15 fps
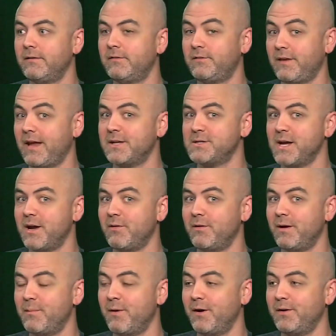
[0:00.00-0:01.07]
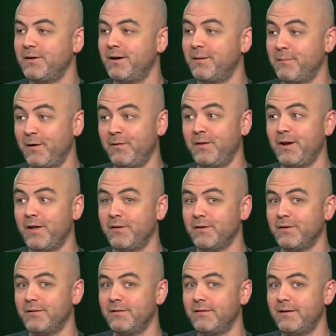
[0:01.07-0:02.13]
stands out among the
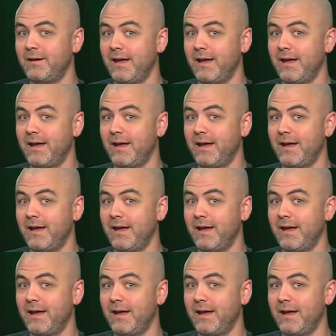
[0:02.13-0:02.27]
other